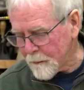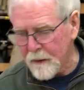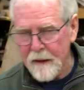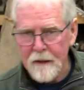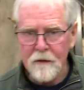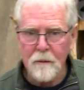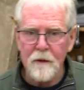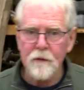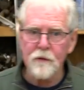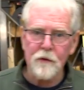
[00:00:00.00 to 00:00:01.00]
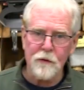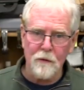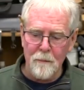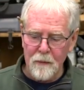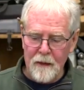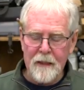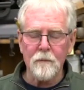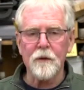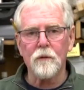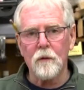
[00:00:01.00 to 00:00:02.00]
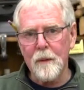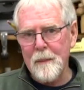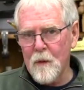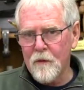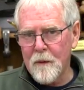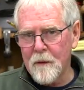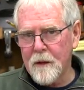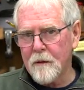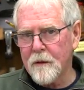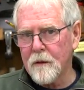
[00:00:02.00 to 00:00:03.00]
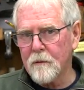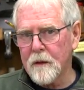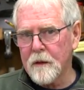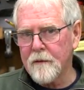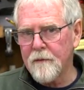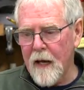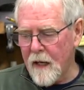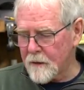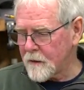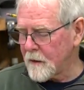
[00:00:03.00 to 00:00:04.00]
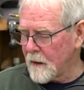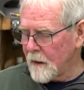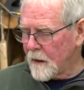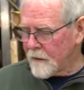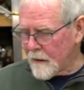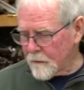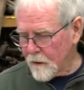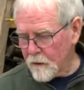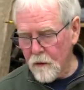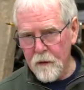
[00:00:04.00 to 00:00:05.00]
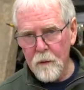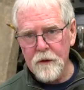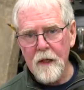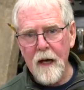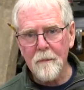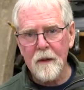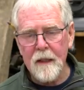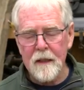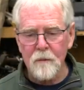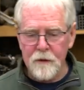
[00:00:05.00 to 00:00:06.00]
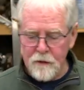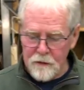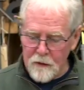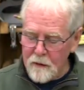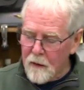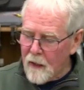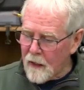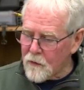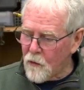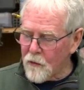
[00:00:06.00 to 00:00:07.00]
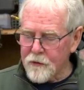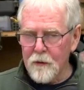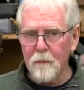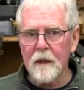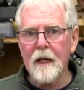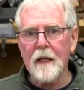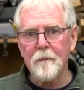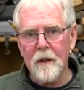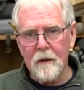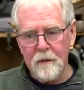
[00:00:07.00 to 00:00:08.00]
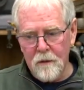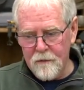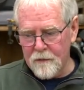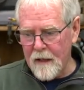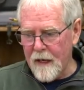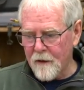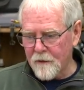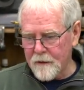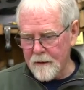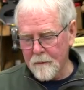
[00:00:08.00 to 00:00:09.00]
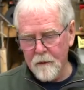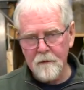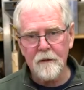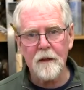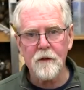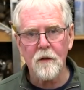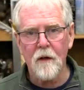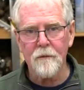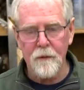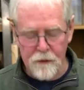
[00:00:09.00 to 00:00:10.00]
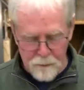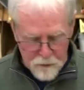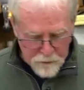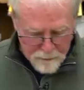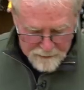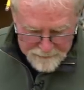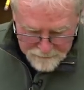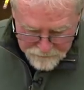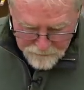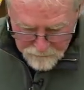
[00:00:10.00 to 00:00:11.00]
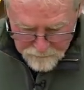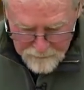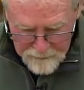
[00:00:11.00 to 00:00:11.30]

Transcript: of planes. I'm going to use the scrub plane, which will remove the material really fast. Then I'm going to go to a jack plane, which is a coarser blade but a little flatter, and then I'm going to finish it off with a smooth plane. So